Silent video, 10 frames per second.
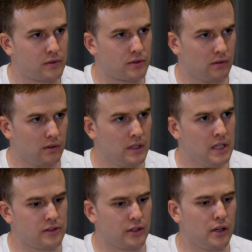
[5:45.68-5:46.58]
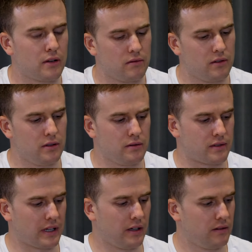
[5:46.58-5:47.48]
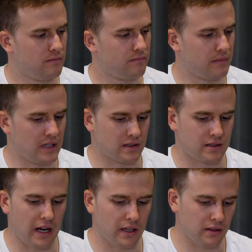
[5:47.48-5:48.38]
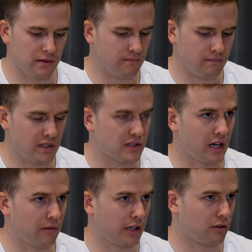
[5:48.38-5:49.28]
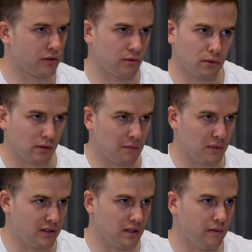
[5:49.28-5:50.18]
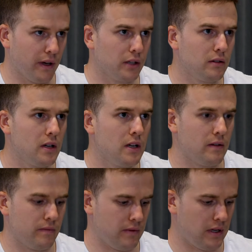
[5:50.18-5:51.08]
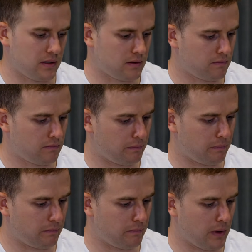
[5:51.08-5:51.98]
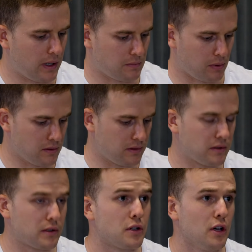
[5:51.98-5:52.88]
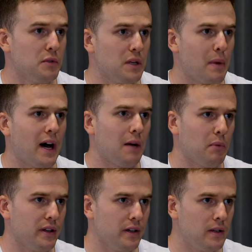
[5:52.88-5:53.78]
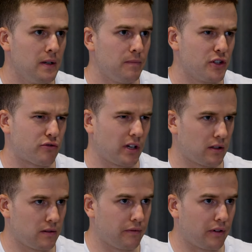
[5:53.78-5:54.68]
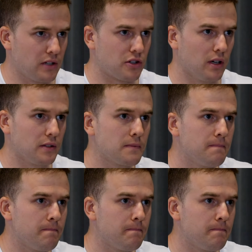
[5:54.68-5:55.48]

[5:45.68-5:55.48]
For sure. So you don't use, say, a standard discount rate across all companies that you value. I suppose it's determined in part by the strength of the franchise.